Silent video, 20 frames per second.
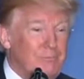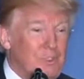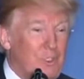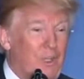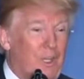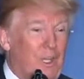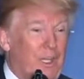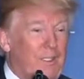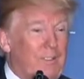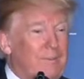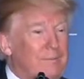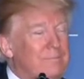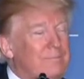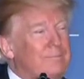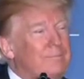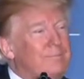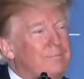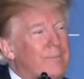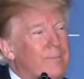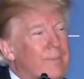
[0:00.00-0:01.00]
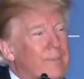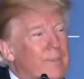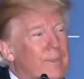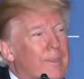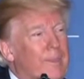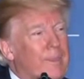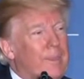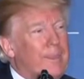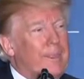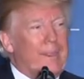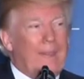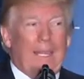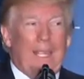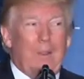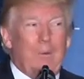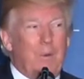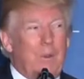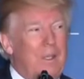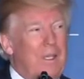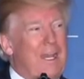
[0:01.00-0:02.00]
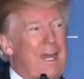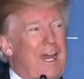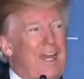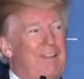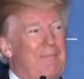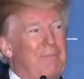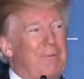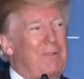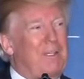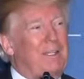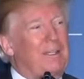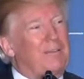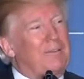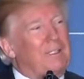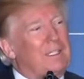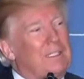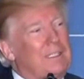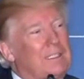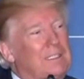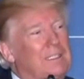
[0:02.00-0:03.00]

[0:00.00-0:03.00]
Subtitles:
All right? They would not have believed it.